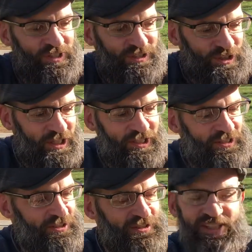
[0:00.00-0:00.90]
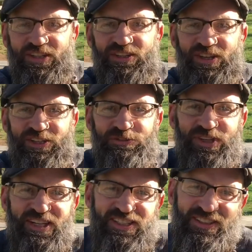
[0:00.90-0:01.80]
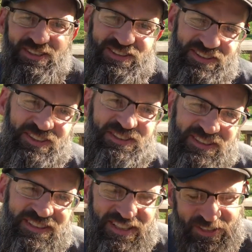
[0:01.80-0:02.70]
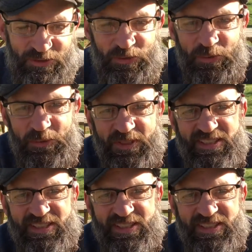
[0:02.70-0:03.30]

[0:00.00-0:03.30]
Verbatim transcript: the cheer, you'd hear it on the yeah. radio. Awesome. Kind of cool.